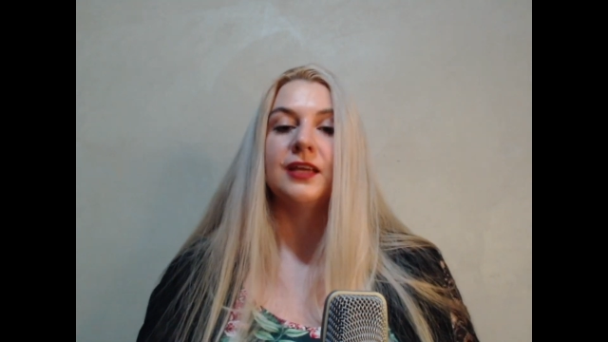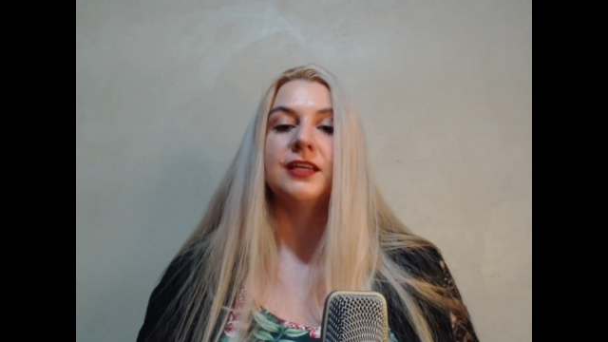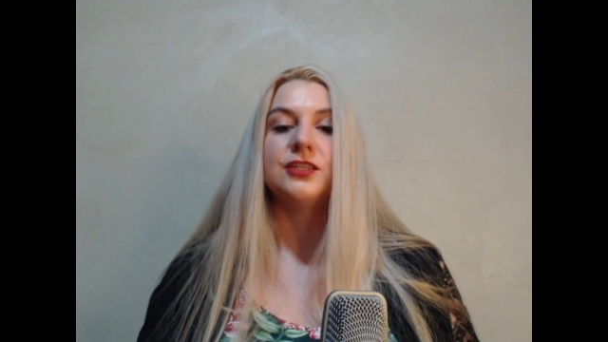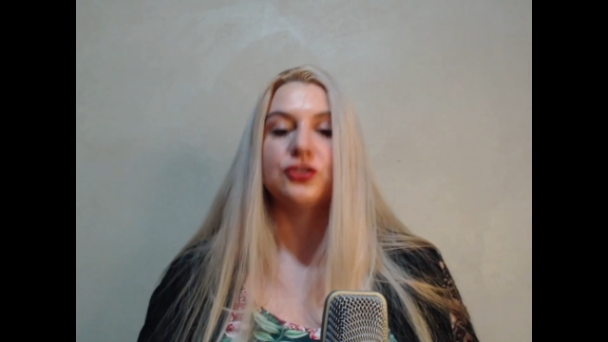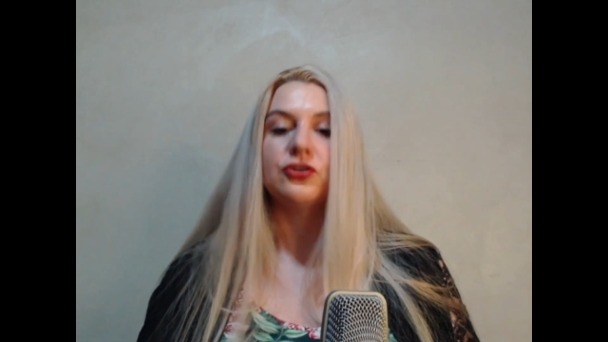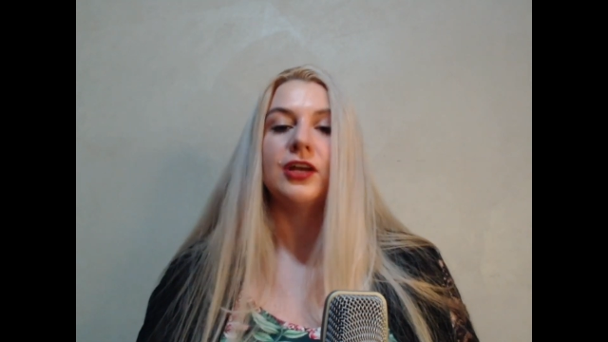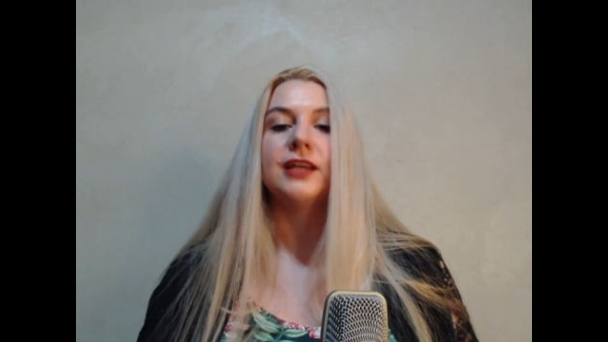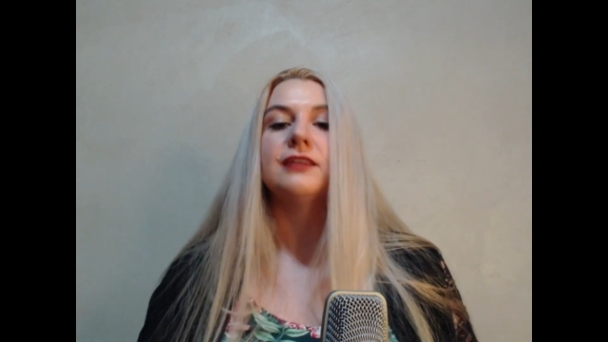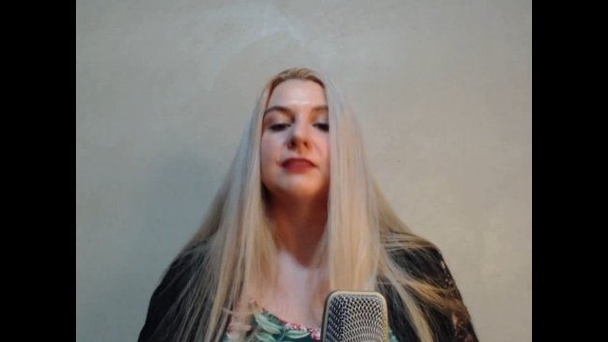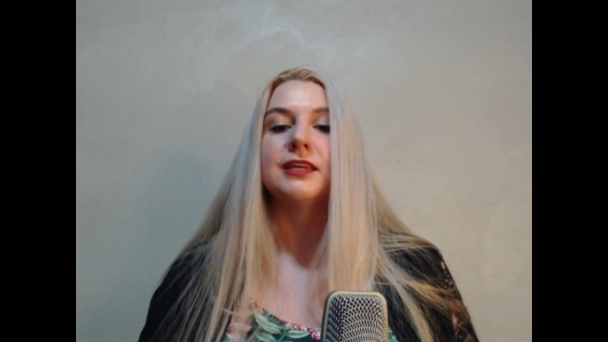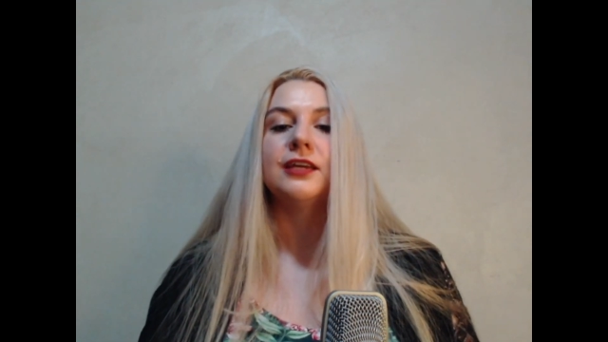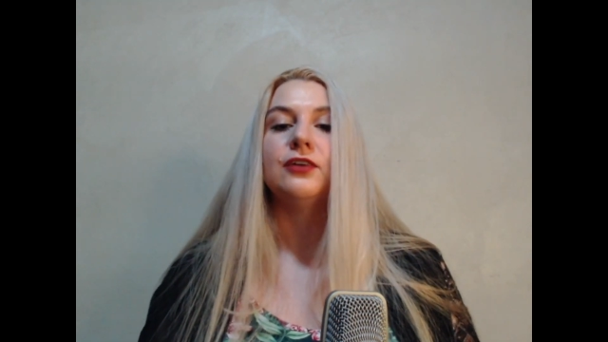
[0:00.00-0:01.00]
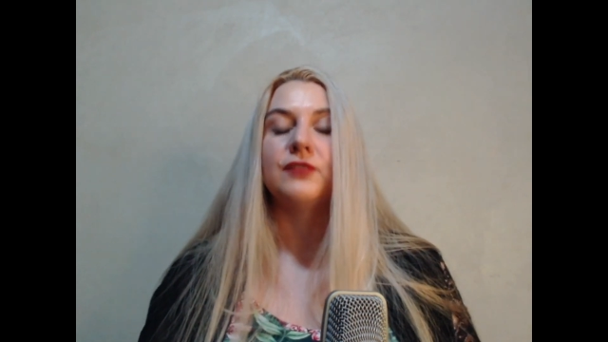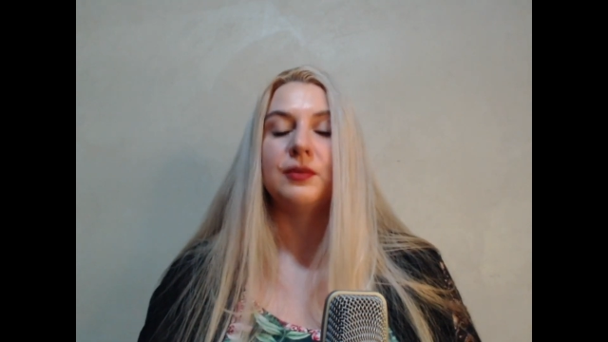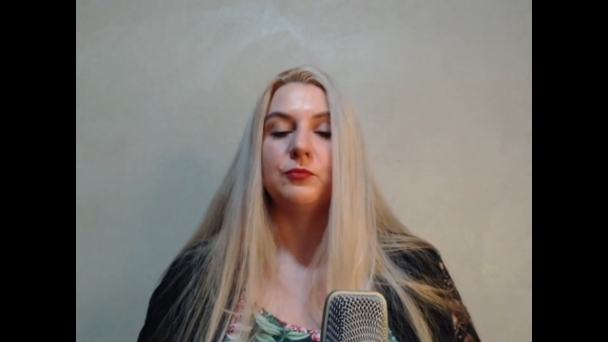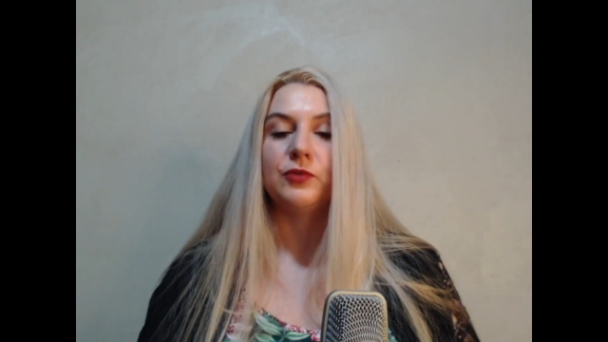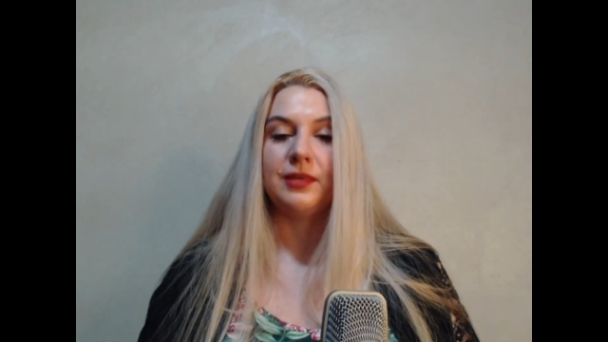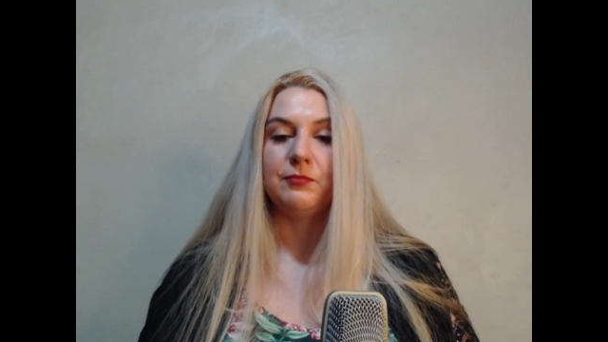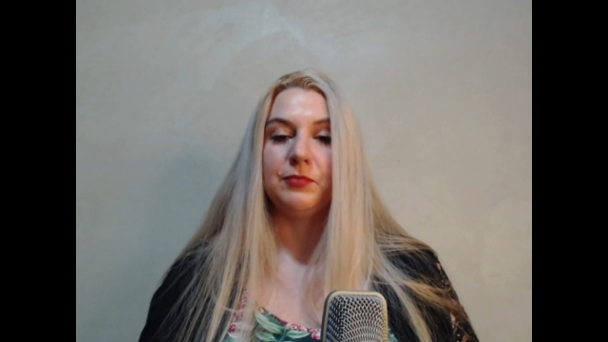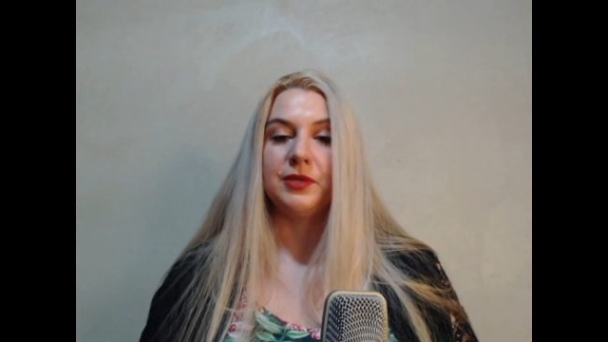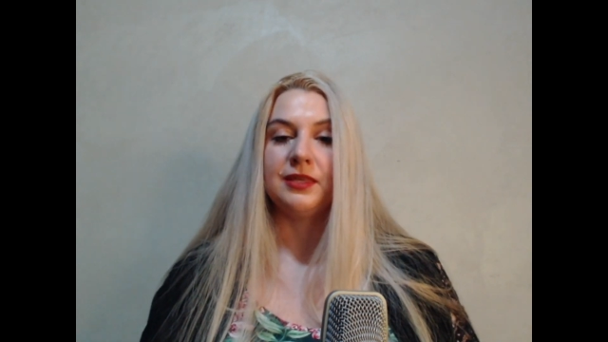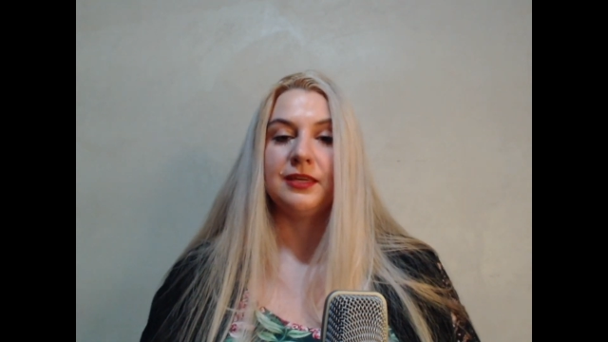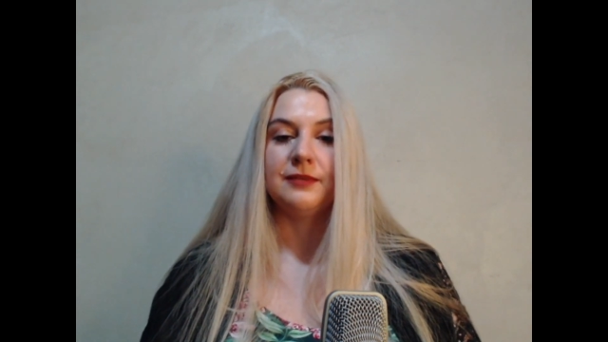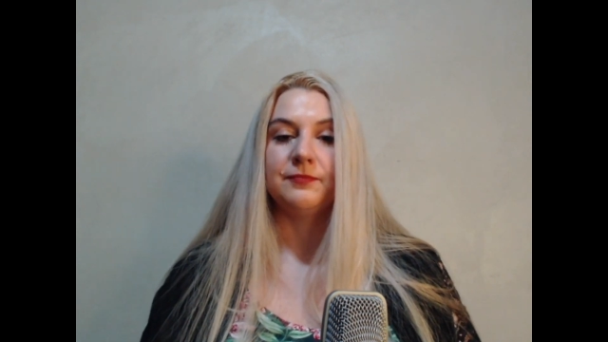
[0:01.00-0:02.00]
is, try and think of them with empathy.